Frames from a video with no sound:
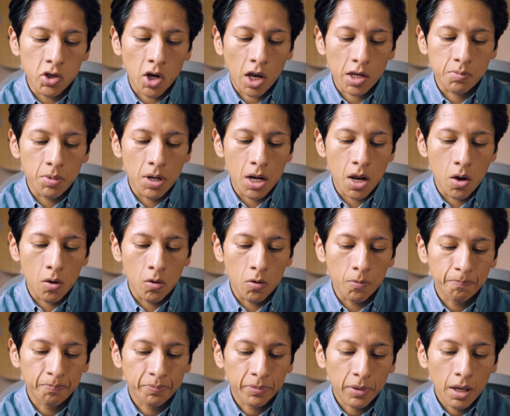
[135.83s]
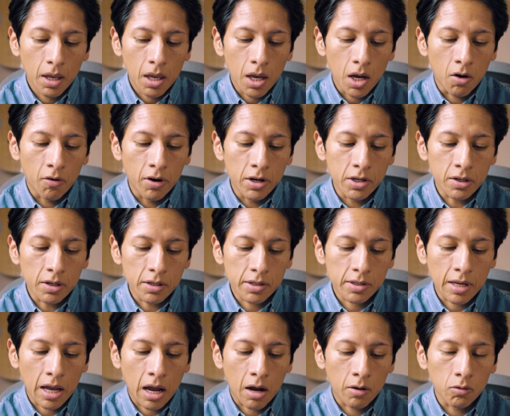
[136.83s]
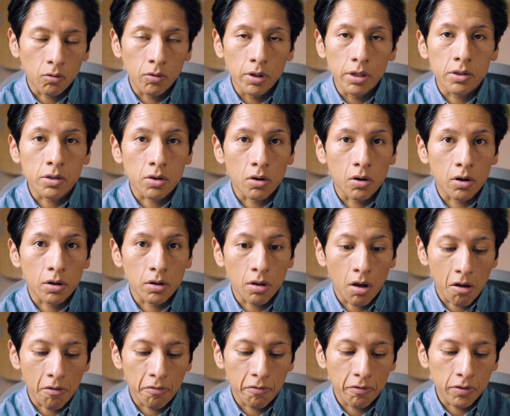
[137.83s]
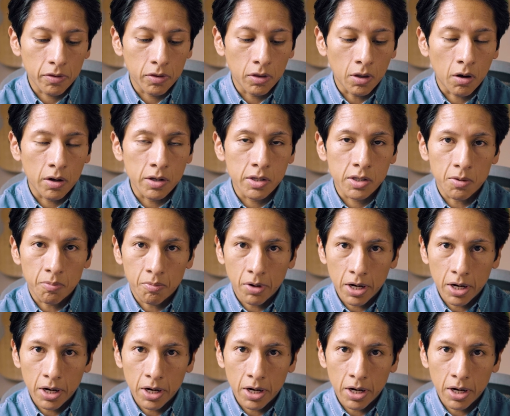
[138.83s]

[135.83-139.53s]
just below, original sound will turn off noise